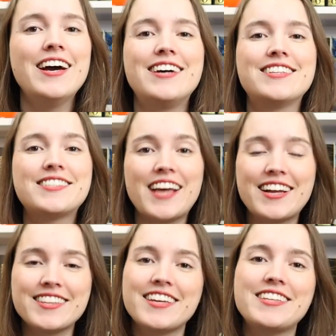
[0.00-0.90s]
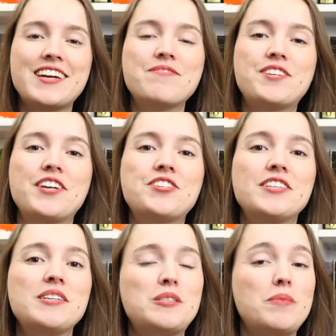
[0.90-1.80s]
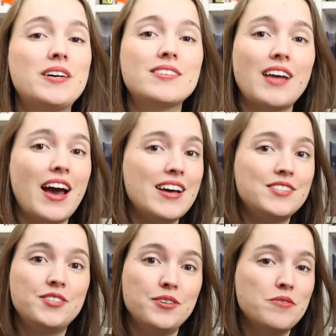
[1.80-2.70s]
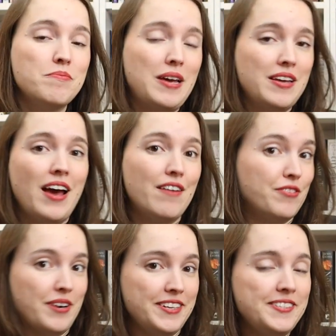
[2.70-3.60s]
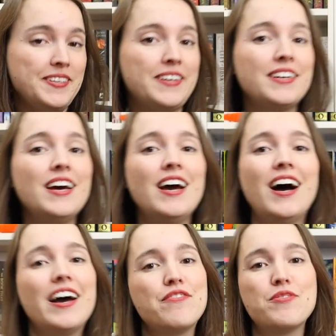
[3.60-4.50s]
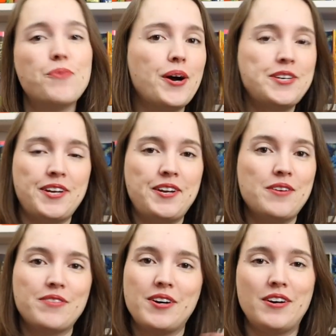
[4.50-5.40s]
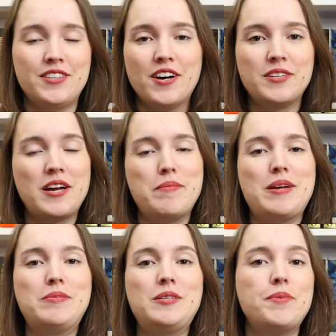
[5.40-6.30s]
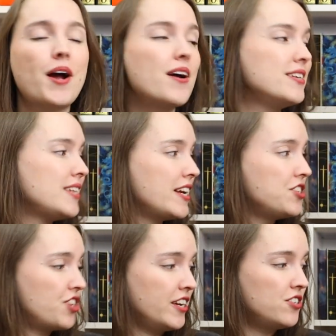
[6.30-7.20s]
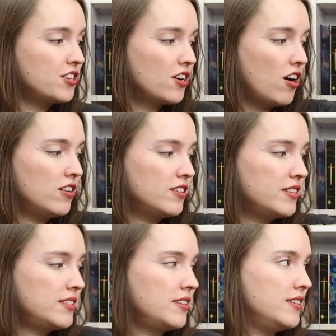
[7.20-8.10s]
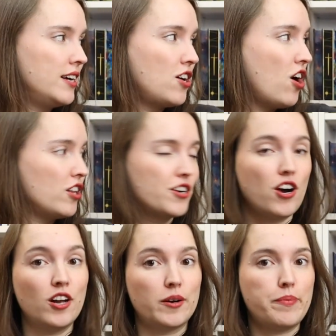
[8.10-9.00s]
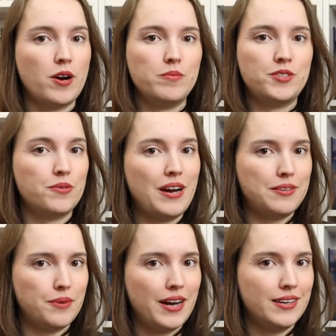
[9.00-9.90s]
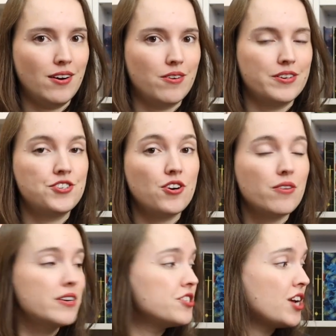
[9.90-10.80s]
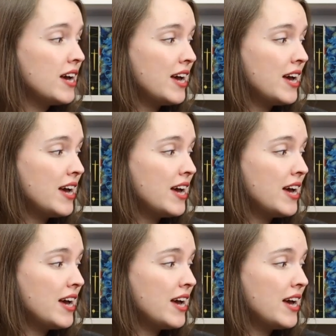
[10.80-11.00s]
And the second thing that I'm changing this month, as you may have already seen, if you watch any of the other M&M'S TBR, is that I changed the colors, the color prompts, so red, red, orange, orange.